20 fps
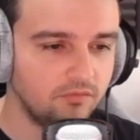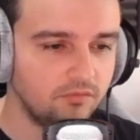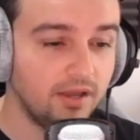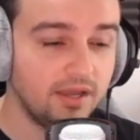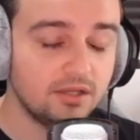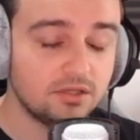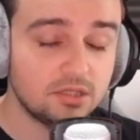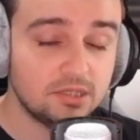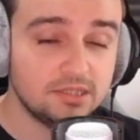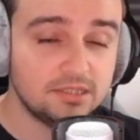I
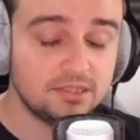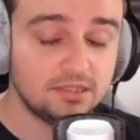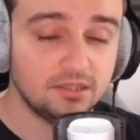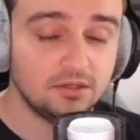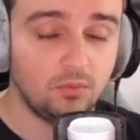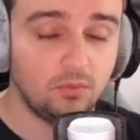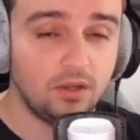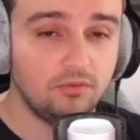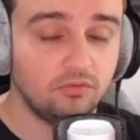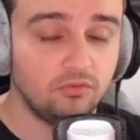actually steered
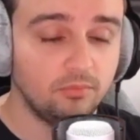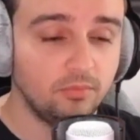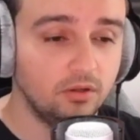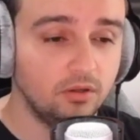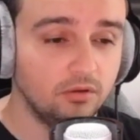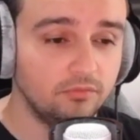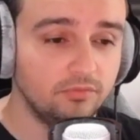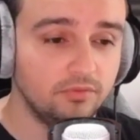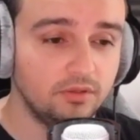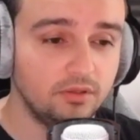away from a
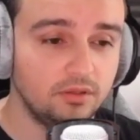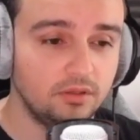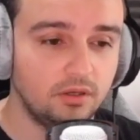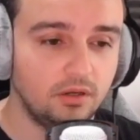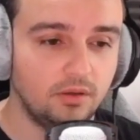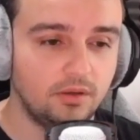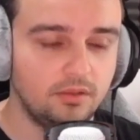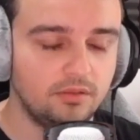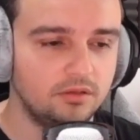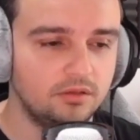lot of the,
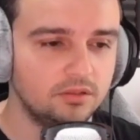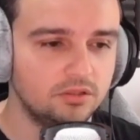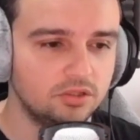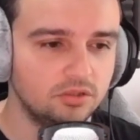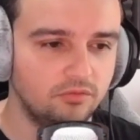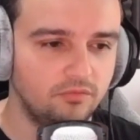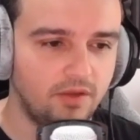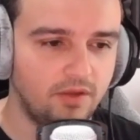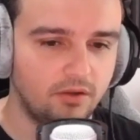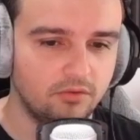like the
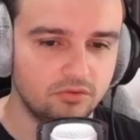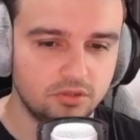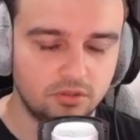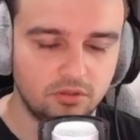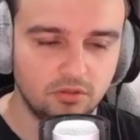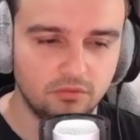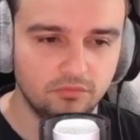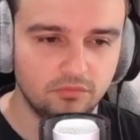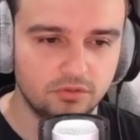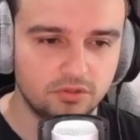Digital Foundry
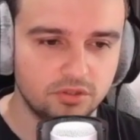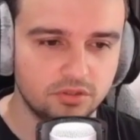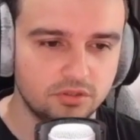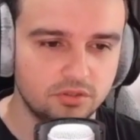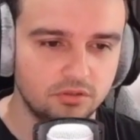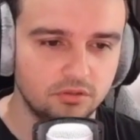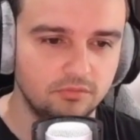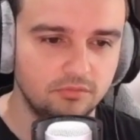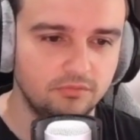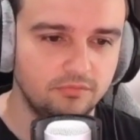coverage and
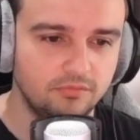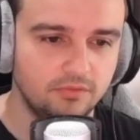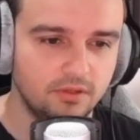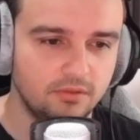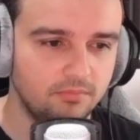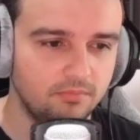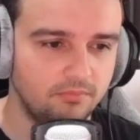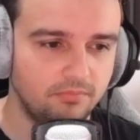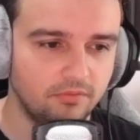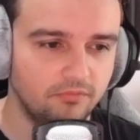stuff like
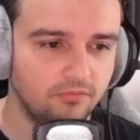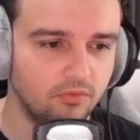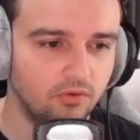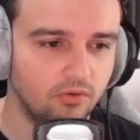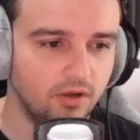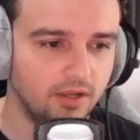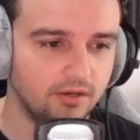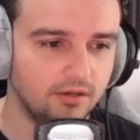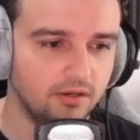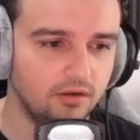
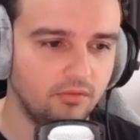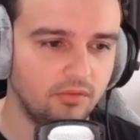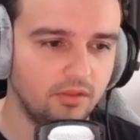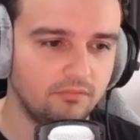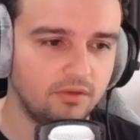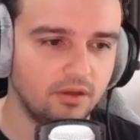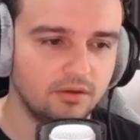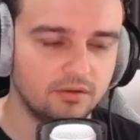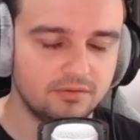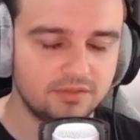beforehand. I know they've
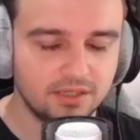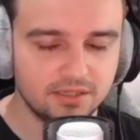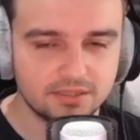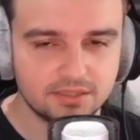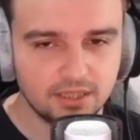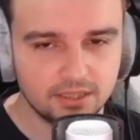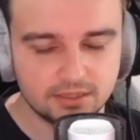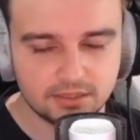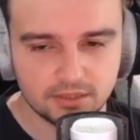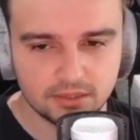kind of
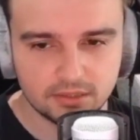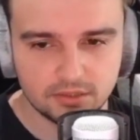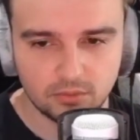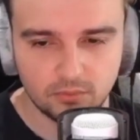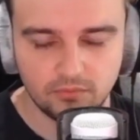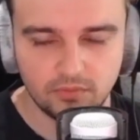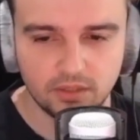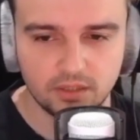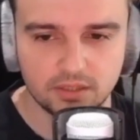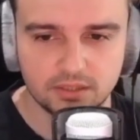dissected it to
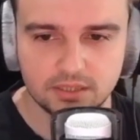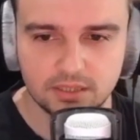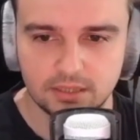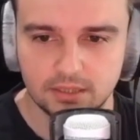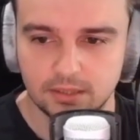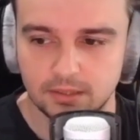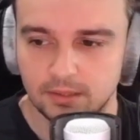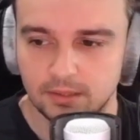within a T.